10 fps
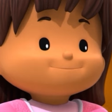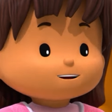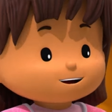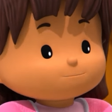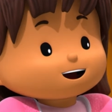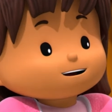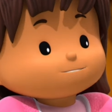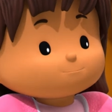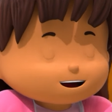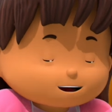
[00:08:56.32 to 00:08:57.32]
That
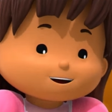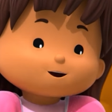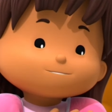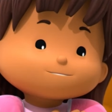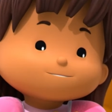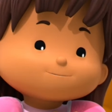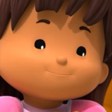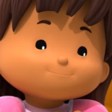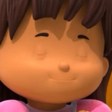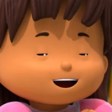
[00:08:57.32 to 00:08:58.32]
makes my heart
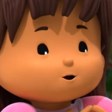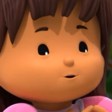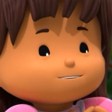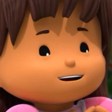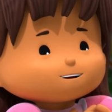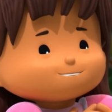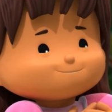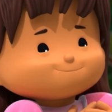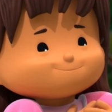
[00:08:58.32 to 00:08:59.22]
sparkle.